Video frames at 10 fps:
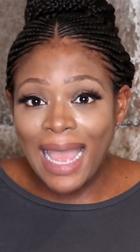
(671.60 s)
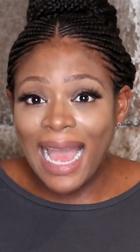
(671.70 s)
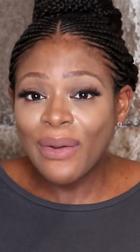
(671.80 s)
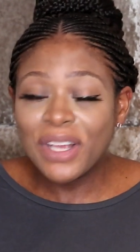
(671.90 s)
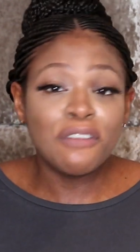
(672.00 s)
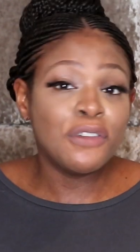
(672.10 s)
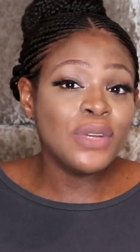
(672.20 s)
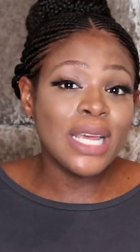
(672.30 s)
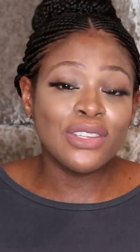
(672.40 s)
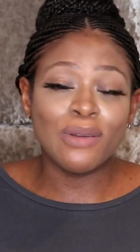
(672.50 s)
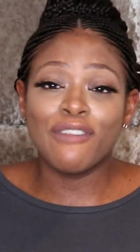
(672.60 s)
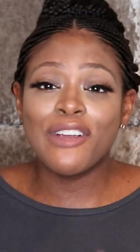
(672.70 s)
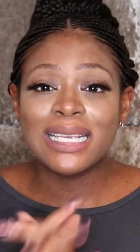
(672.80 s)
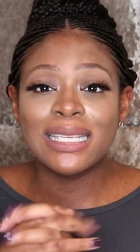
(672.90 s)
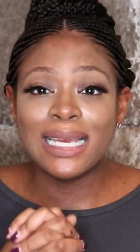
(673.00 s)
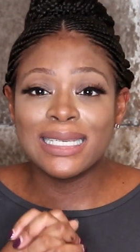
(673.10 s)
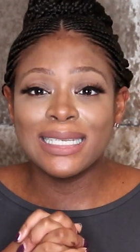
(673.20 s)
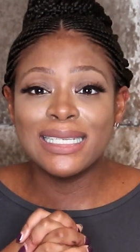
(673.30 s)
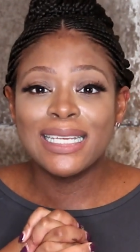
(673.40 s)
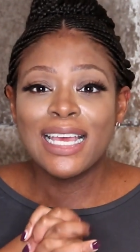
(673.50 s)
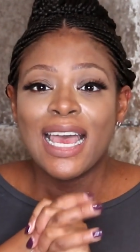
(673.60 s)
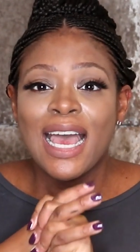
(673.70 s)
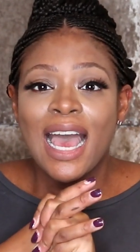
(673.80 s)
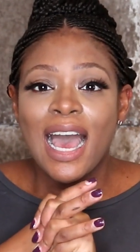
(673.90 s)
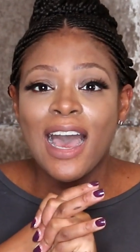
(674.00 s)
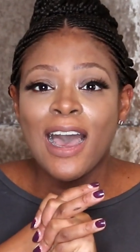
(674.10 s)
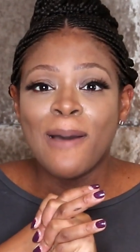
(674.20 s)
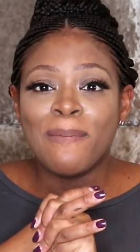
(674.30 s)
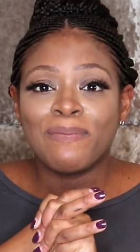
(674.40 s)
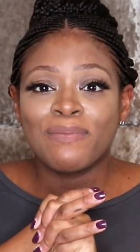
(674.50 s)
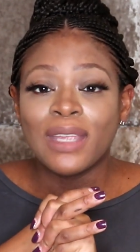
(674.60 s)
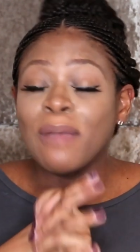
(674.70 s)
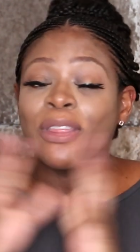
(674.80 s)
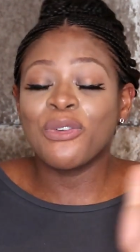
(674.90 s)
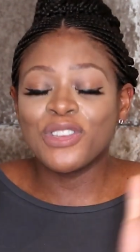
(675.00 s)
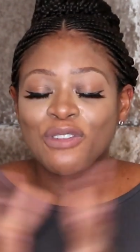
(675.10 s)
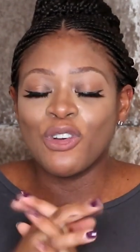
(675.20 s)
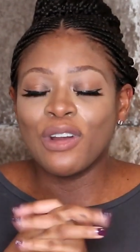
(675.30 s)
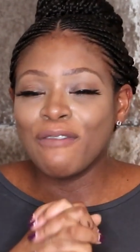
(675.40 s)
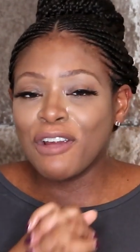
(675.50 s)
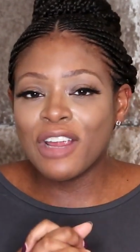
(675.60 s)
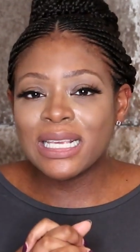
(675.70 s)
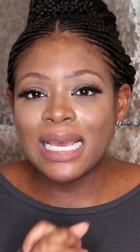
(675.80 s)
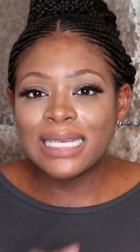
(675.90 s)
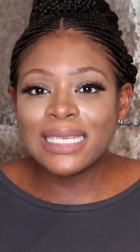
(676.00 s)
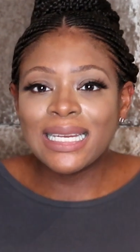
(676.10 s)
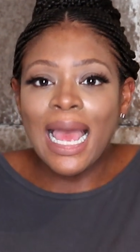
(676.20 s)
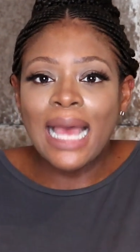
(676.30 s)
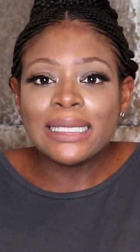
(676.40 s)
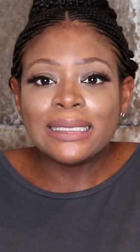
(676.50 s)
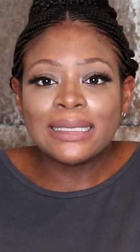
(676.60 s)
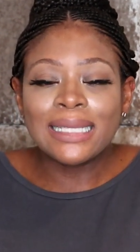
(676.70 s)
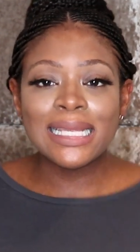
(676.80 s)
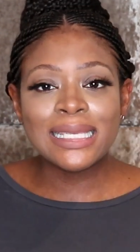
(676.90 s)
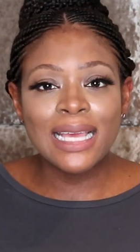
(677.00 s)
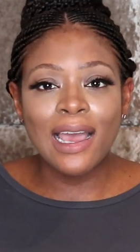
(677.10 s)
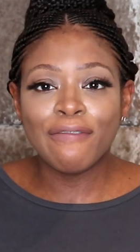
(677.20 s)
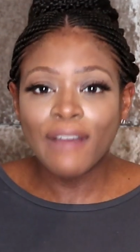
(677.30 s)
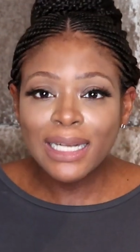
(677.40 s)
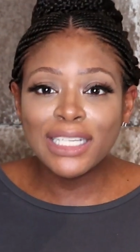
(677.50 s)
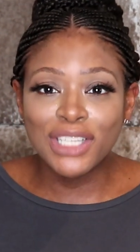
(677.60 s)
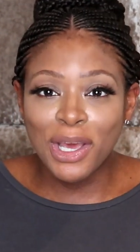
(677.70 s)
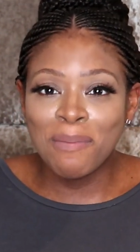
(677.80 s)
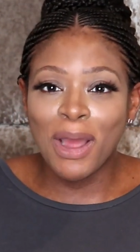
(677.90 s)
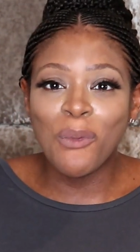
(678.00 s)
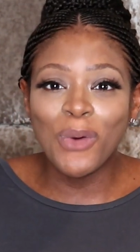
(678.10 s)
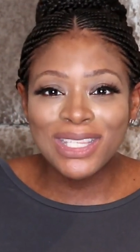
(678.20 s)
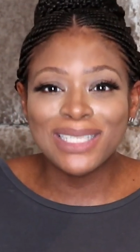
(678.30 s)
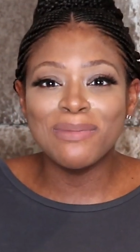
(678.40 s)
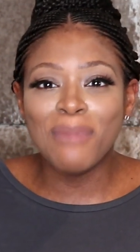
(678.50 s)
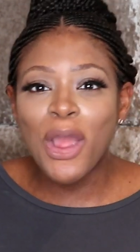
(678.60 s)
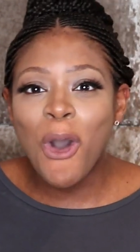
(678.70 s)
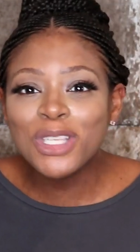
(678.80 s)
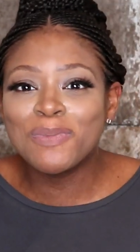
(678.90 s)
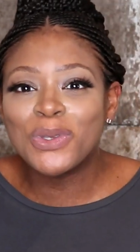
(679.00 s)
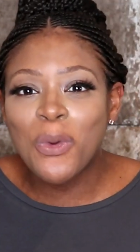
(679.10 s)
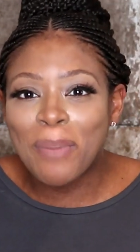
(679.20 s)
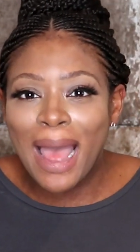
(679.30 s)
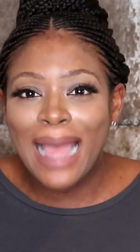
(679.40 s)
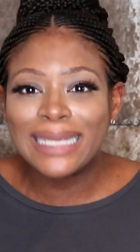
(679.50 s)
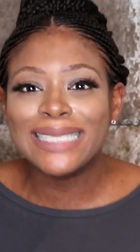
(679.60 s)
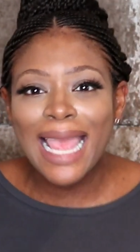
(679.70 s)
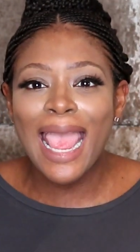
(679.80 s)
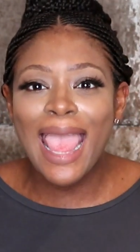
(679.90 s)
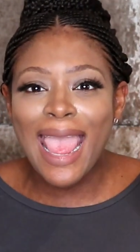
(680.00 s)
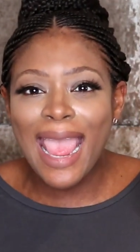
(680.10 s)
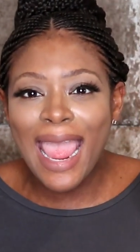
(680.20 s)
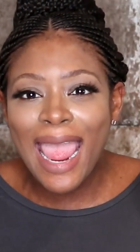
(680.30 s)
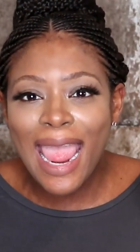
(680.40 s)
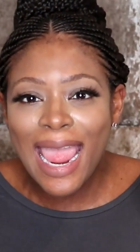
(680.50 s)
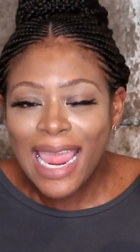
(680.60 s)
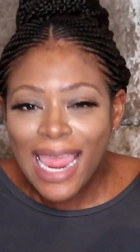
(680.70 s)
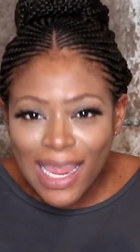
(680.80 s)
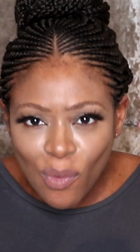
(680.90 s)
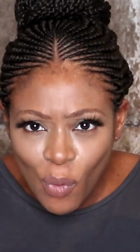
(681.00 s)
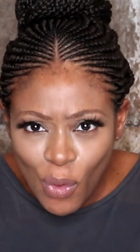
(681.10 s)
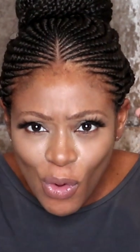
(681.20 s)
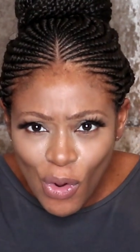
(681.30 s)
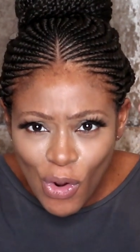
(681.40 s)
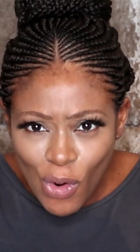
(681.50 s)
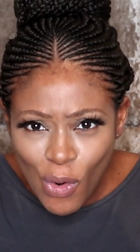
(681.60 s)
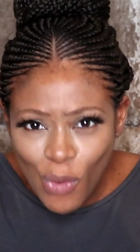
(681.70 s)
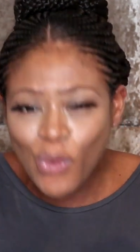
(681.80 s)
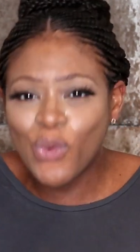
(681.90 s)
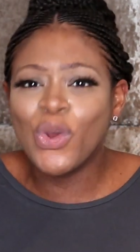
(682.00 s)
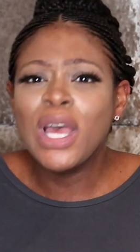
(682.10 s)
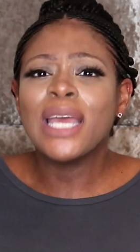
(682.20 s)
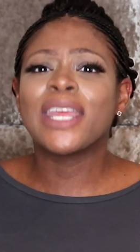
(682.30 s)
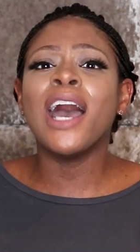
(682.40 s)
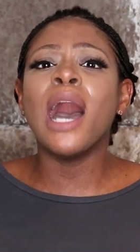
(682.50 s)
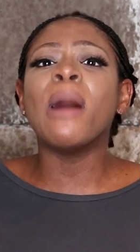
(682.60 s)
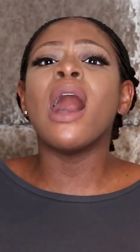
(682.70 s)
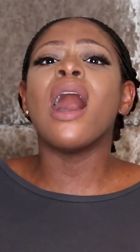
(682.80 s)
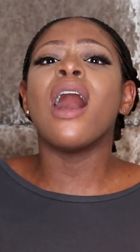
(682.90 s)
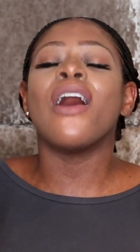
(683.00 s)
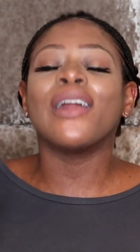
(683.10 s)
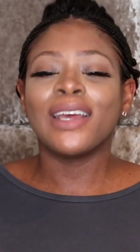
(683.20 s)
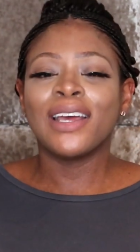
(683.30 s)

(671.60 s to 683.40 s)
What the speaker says: out in a few days, so I'm very excited. By the grace of God, I'm very, very excited. And that's it, I finally done my what's in my hospital bag. Yay! Woo! Come on!